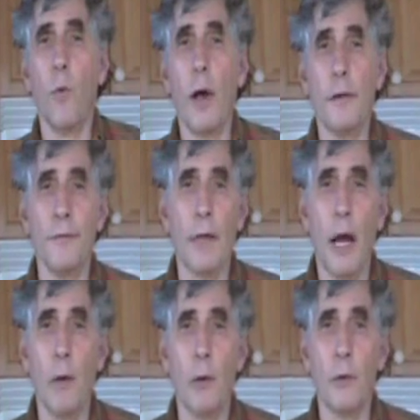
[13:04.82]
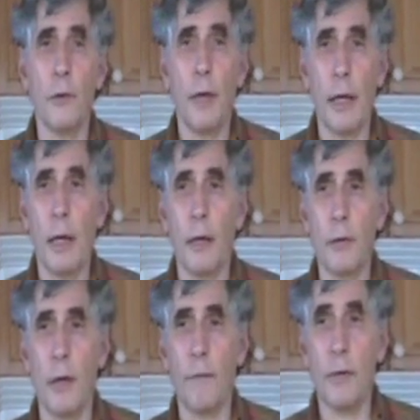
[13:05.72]
white flours, that kind of
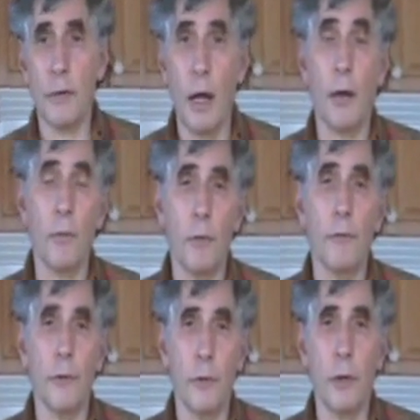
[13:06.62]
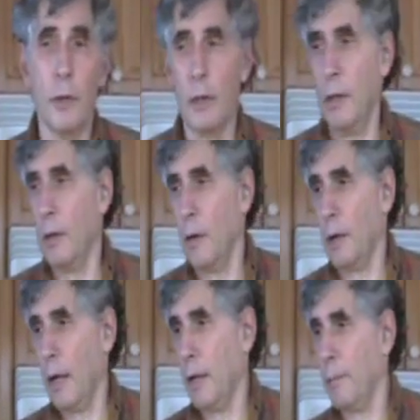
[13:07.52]
stuff is not real food.
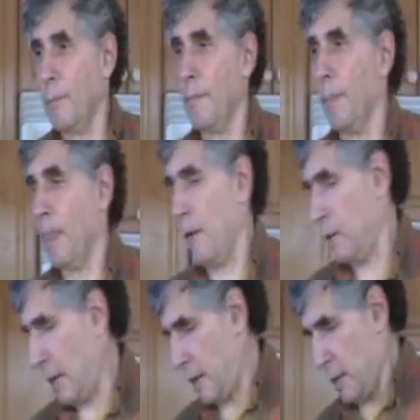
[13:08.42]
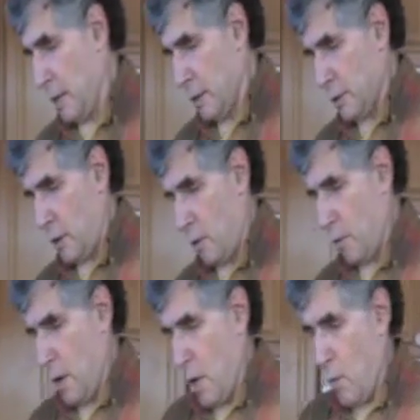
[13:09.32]
Okay, okay.
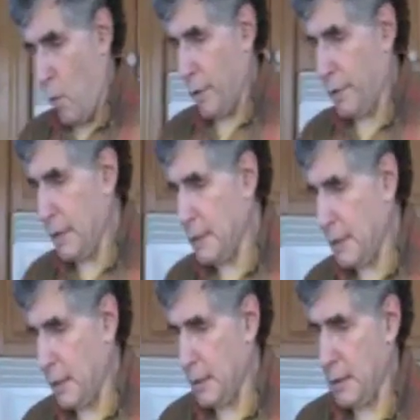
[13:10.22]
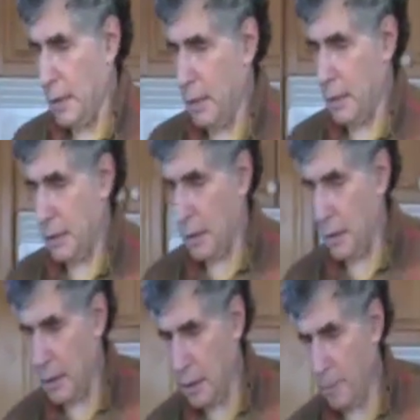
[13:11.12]
So what this is
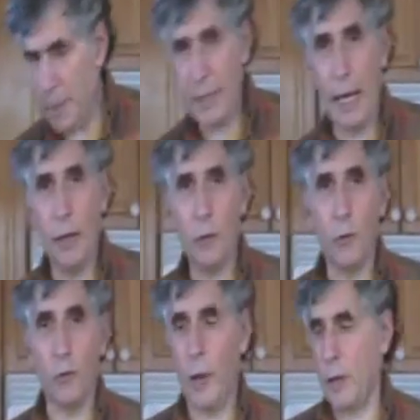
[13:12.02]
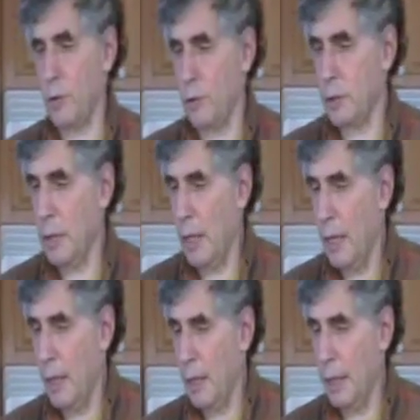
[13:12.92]
a botanical treasures.
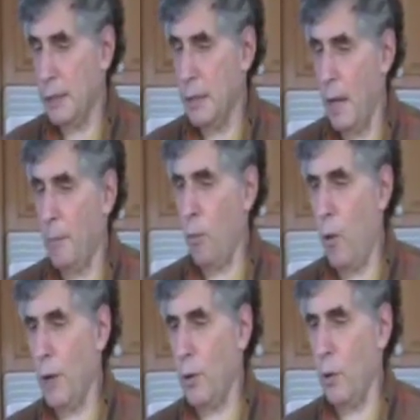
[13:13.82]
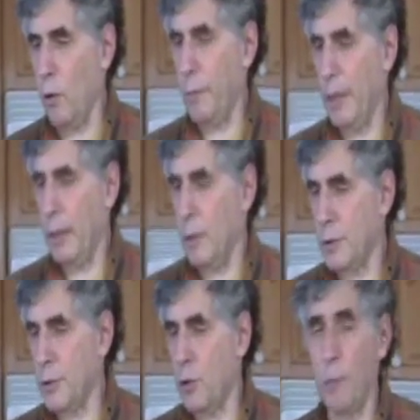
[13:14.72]
Its #1 herb in here
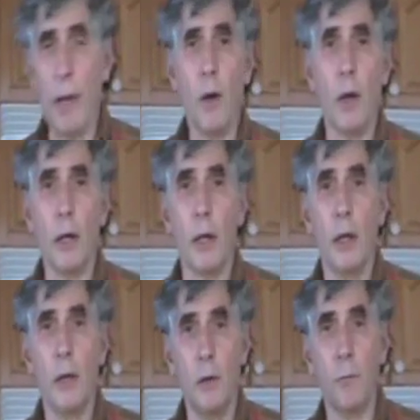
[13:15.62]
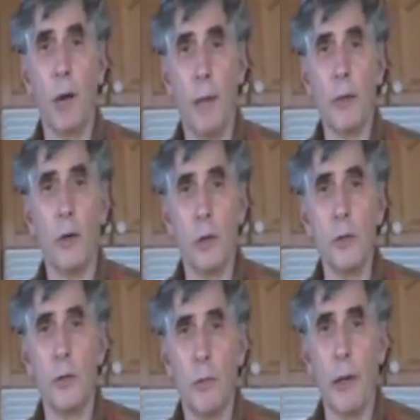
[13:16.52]
is turmeric. You've probably heard of
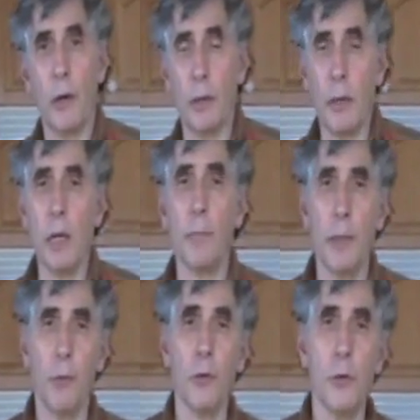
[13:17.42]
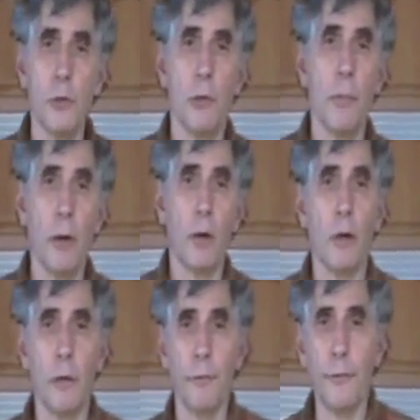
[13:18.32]
turmeric. A lot of people use turmeric
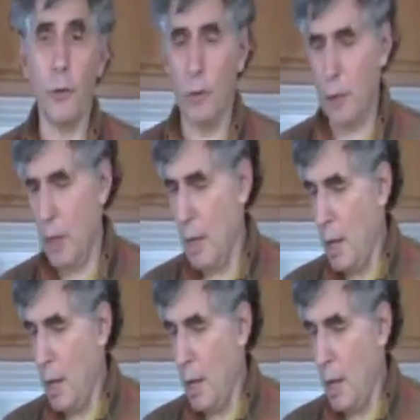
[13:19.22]
on their food,